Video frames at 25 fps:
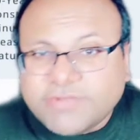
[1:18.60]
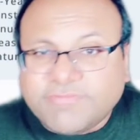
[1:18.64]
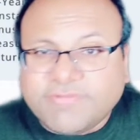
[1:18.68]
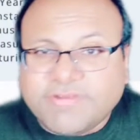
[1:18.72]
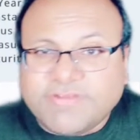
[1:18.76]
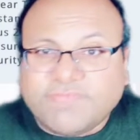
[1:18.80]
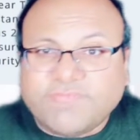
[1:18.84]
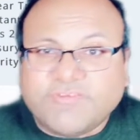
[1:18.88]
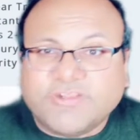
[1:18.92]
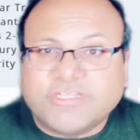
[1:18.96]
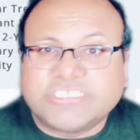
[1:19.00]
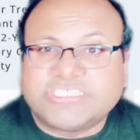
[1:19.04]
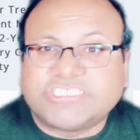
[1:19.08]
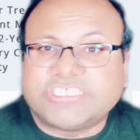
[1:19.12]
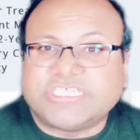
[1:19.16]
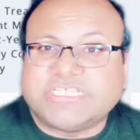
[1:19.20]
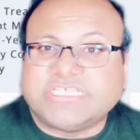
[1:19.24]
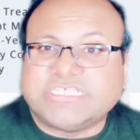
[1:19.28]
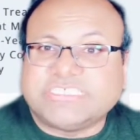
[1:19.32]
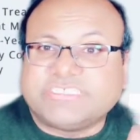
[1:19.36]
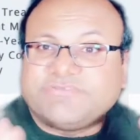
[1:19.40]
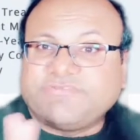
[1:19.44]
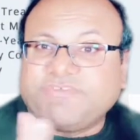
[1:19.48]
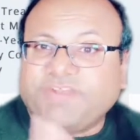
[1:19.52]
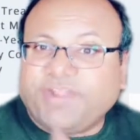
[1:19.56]
inversion
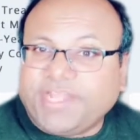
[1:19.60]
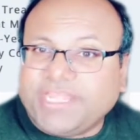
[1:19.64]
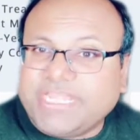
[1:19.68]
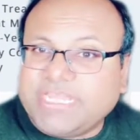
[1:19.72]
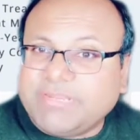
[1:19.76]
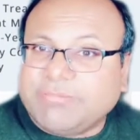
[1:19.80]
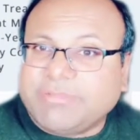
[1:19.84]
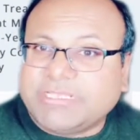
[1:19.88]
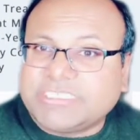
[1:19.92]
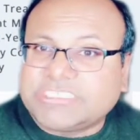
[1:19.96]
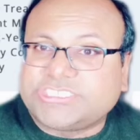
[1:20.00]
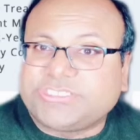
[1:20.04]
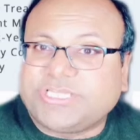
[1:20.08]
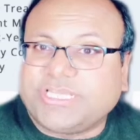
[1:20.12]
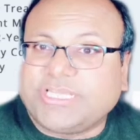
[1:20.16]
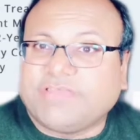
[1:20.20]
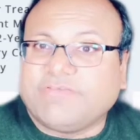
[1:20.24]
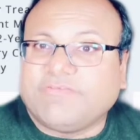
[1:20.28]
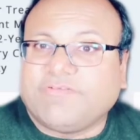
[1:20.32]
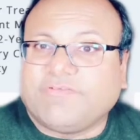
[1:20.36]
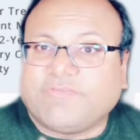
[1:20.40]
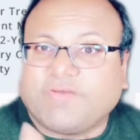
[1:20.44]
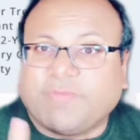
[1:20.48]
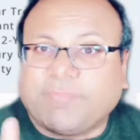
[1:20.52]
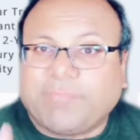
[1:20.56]
is very
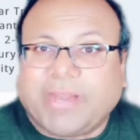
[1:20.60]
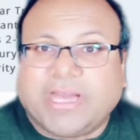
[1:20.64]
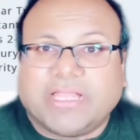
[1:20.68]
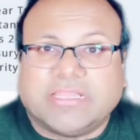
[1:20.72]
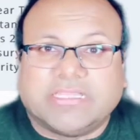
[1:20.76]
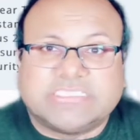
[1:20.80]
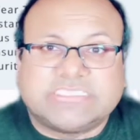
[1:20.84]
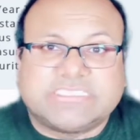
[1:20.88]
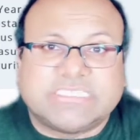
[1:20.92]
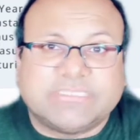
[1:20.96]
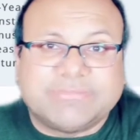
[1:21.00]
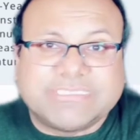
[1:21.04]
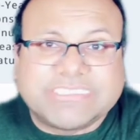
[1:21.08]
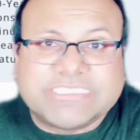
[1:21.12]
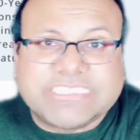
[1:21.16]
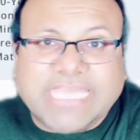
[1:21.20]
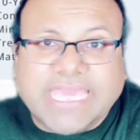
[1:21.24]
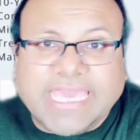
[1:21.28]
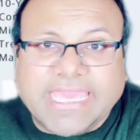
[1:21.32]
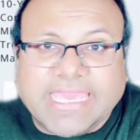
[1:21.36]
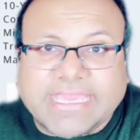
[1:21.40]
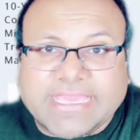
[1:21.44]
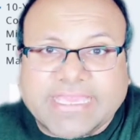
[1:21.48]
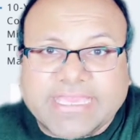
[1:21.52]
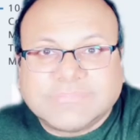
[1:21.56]
demonstrative of a policy
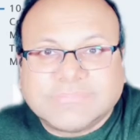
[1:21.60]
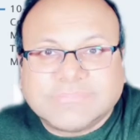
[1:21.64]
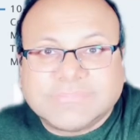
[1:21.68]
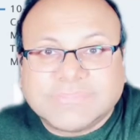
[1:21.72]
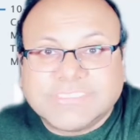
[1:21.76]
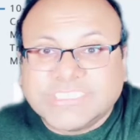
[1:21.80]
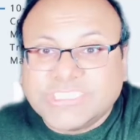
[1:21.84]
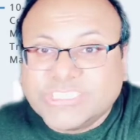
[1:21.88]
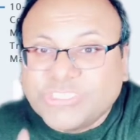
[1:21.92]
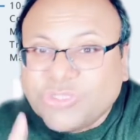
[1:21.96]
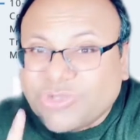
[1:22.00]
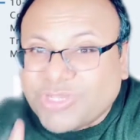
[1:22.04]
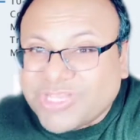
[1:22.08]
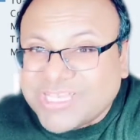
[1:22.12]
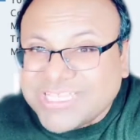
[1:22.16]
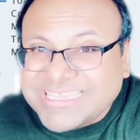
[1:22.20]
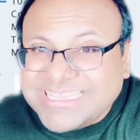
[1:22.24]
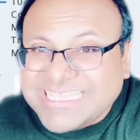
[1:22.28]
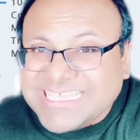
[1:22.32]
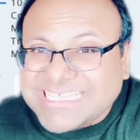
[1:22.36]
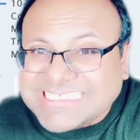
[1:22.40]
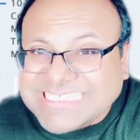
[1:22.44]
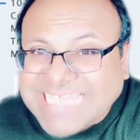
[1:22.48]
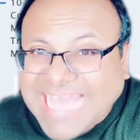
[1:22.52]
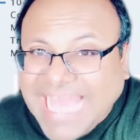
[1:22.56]
mistake. So could
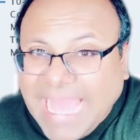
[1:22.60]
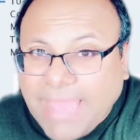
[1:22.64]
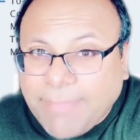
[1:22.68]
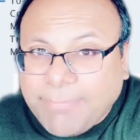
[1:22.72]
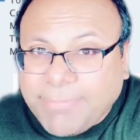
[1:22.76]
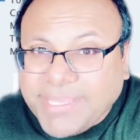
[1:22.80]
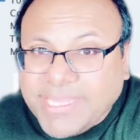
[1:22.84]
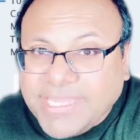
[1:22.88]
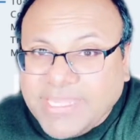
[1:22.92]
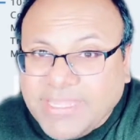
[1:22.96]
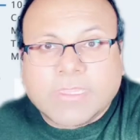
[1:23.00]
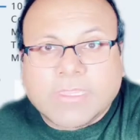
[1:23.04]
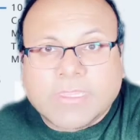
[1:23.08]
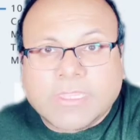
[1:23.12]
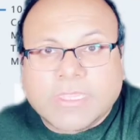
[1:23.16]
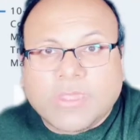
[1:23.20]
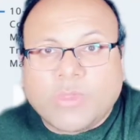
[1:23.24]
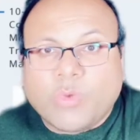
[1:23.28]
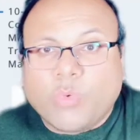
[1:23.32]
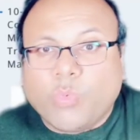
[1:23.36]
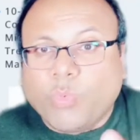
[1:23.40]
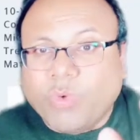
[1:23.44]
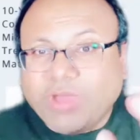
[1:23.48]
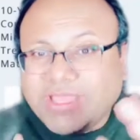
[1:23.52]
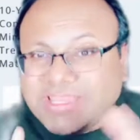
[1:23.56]
this happen?
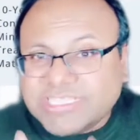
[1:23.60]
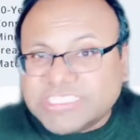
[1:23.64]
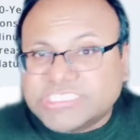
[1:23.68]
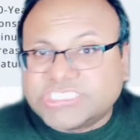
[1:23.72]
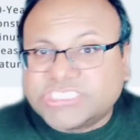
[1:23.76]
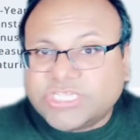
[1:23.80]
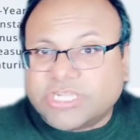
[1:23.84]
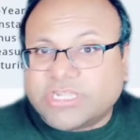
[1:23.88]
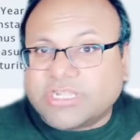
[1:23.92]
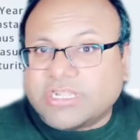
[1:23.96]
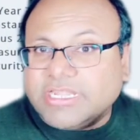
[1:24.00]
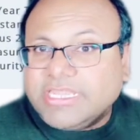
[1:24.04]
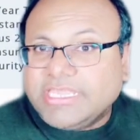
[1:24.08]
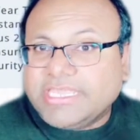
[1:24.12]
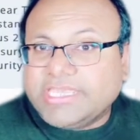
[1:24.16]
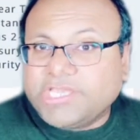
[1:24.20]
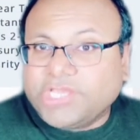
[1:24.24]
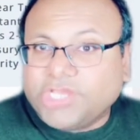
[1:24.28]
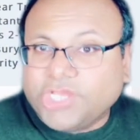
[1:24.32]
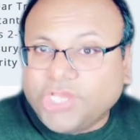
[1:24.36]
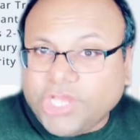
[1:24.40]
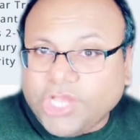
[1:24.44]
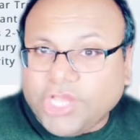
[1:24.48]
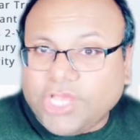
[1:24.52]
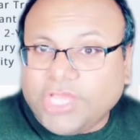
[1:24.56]
Well, it certainly
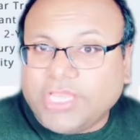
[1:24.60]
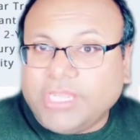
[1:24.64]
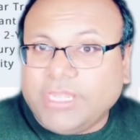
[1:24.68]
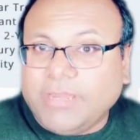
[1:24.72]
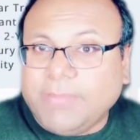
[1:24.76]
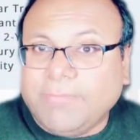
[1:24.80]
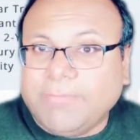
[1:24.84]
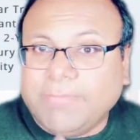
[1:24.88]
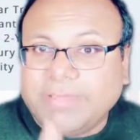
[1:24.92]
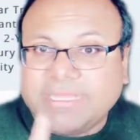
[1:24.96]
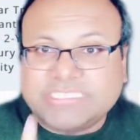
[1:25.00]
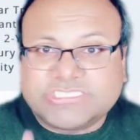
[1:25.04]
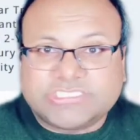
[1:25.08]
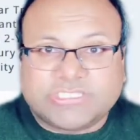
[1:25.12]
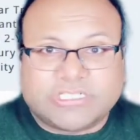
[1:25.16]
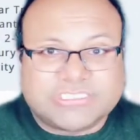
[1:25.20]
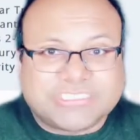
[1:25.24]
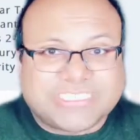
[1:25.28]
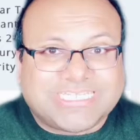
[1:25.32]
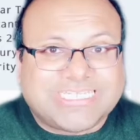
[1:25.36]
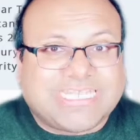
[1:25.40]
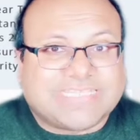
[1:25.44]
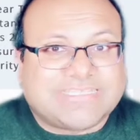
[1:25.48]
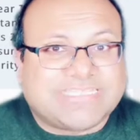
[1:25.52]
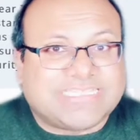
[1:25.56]
could, but it's
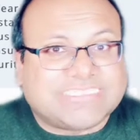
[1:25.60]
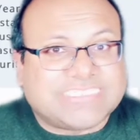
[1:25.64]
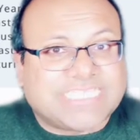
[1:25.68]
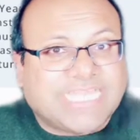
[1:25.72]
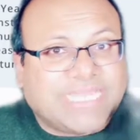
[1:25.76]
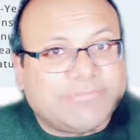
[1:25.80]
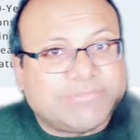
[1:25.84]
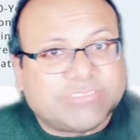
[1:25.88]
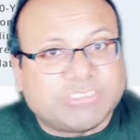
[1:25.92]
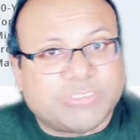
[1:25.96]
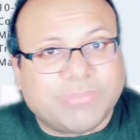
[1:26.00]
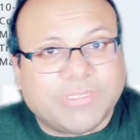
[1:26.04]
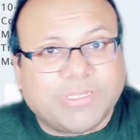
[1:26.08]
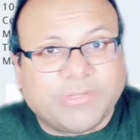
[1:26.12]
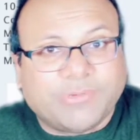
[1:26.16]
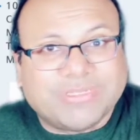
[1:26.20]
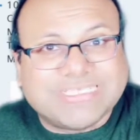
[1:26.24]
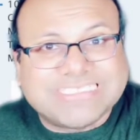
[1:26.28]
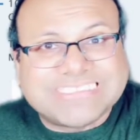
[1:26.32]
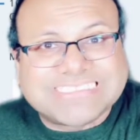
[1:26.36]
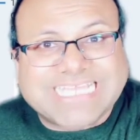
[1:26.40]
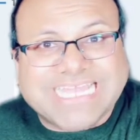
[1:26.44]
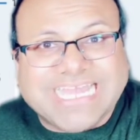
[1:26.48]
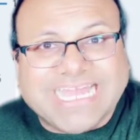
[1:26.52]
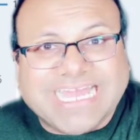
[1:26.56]
also not the time to be
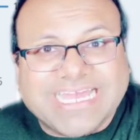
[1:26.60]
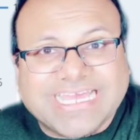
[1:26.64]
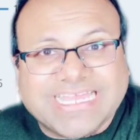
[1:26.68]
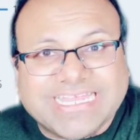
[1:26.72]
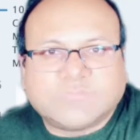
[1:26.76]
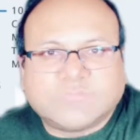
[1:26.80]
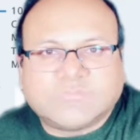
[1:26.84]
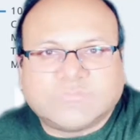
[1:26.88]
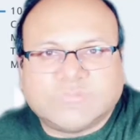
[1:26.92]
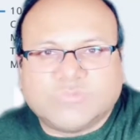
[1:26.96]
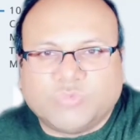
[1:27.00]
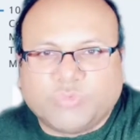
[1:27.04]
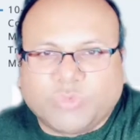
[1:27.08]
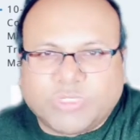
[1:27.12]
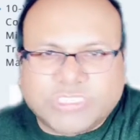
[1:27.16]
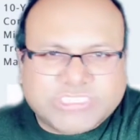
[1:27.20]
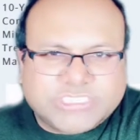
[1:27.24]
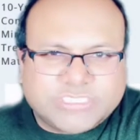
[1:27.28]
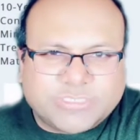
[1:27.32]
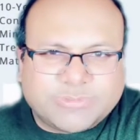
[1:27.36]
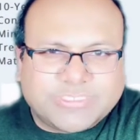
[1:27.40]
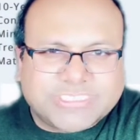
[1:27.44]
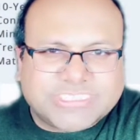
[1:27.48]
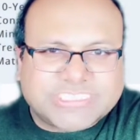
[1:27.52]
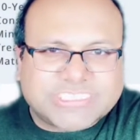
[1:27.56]
risk-on.
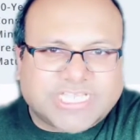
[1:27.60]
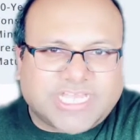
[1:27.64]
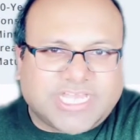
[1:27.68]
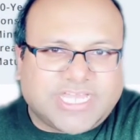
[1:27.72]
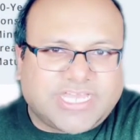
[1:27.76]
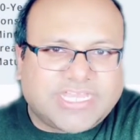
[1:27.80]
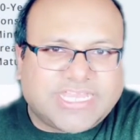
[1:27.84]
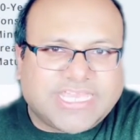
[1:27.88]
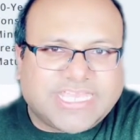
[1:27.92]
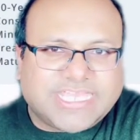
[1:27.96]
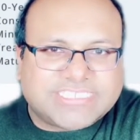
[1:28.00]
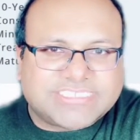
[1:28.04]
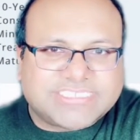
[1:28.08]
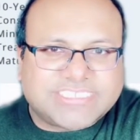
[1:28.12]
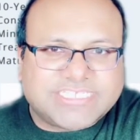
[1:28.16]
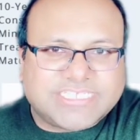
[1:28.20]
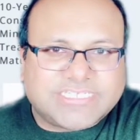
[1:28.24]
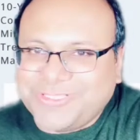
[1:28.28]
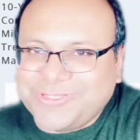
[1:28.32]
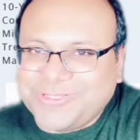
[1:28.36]
What's a risk-on asset?